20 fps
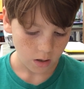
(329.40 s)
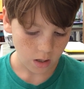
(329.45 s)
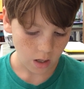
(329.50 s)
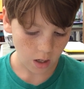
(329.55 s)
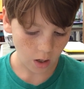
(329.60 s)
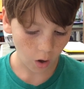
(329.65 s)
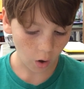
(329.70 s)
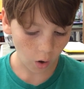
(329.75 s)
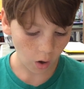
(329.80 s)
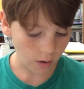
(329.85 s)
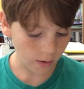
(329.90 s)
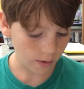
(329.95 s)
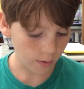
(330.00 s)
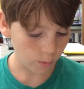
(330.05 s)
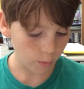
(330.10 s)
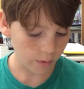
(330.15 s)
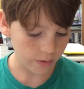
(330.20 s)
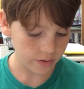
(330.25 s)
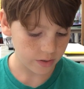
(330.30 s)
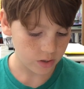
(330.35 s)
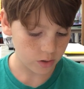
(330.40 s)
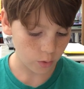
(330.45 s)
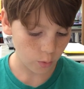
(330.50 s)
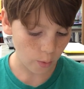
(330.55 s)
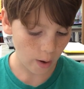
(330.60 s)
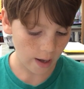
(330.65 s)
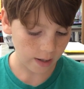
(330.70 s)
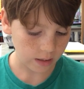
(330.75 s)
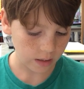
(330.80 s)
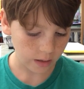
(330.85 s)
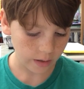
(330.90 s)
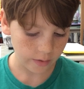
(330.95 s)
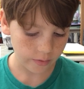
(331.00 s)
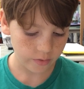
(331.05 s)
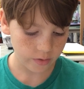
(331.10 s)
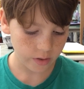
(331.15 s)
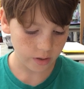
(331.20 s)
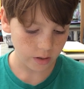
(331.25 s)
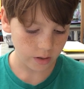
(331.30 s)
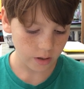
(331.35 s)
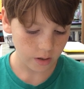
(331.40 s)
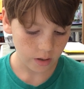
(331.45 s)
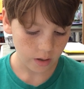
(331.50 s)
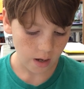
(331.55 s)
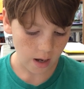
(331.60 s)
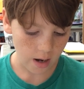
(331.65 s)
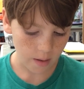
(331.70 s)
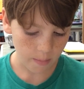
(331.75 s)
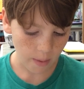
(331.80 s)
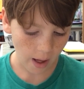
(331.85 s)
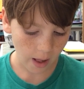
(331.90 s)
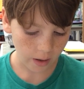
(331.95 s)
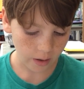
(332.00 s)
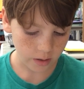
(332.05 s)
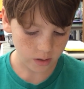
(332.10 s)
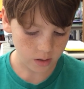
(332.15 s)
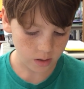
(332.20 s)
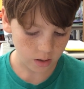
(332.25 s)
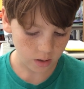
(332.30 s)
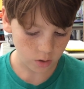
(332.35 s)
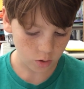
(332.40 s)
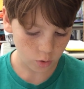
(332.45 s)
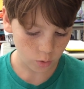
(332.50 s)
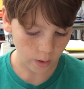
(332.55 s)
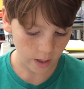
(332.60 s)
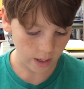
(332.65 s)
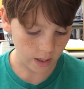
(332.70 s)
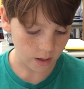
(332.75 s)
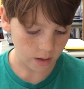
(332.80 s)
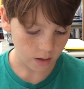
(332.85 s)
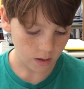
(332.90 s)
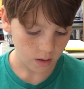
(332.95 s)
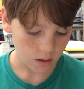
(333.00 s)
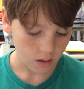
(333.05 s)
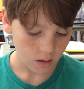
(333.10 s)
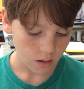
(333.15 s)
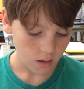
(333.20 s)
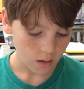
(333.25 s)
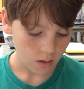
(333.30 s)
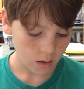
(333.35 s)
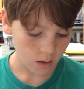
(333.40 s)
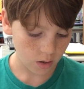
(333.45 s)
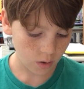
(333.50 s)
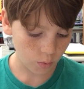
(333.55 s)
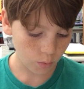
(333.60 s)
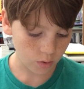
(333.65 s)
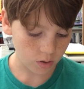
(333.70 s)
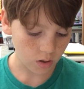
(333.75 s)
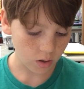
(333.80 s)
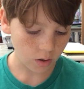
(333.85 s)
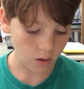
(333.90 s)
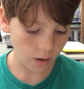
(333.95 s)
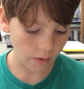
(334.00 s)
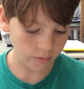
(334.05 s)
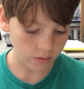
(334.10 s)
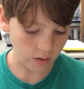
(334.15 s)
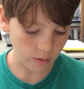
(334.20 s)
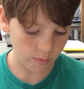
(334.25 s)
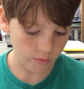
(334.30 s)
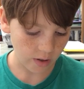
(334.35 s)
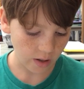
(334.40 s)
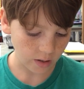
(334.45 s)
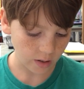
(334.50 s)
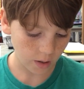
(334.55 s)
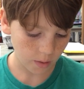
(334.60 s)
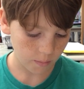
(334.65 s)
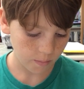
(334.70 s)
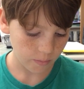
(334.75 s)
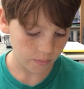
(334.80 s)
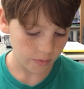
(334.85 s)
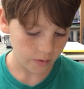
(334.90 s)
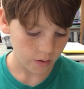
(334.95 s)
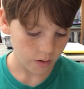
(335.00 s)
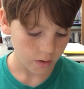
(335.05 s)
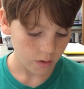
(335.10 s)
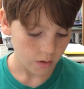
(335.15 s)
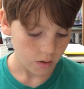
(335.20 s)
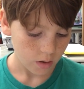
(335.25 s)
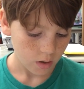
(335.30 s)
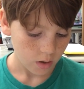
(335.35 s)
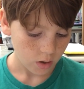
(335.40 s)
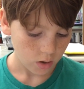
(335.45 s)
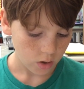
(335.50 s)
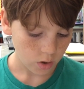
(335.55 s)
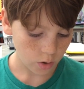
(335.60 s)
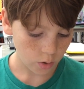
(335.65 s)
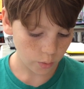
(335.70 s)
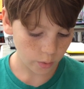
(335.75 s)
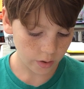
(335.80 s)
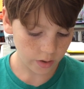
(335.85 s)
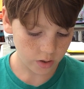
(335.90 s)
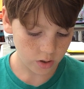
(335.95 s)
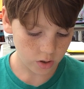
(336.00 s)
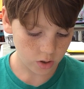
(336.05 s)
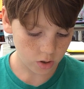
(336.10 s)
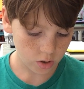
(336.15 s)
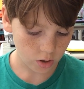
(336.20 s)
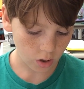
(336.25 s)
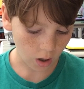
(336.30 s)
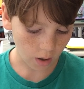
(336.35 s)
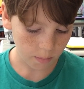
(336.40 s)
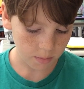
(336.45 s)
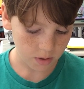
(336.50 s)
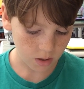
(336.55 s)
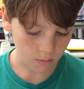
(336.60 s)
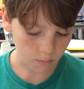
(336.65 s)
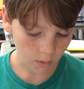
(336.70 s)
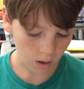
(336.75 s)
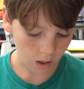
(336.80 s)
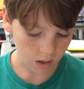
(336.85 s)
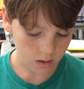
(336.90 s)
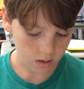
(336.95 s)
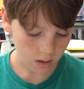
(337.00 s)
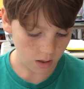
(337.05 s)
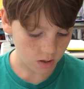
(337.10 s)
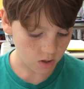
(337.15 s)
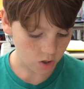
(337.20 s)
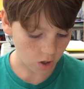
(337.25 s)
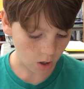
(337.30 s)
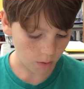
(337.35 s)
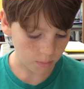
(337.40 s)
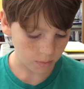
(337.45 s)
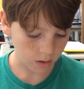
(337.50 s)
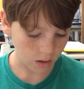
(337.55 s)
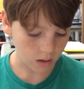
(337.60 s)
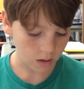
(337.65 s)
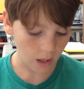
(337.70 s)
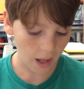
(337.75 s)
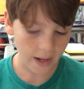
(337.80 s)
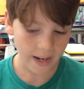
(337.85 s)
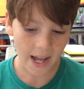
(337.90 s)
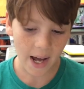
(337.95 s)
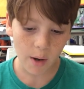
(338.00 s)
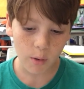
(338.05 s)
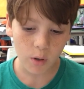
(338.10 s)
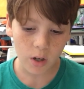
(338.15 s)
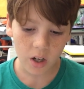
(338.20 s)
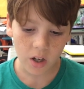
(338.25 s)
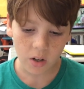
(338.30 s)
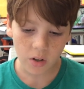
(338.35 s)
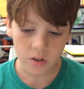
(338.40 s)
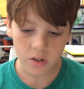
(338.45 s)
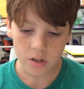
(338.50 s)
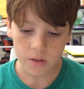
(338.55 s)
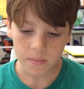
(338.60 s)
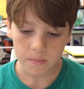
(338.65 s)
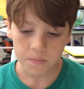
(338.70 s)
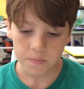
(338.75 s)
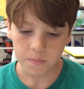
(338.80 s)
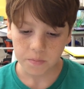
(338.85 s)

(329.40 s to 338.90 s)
Then all at once the wagon lifted and balanced and swayed. It was a lovely feeling. The noise stopped and Ma said sharply, Lie down, girls.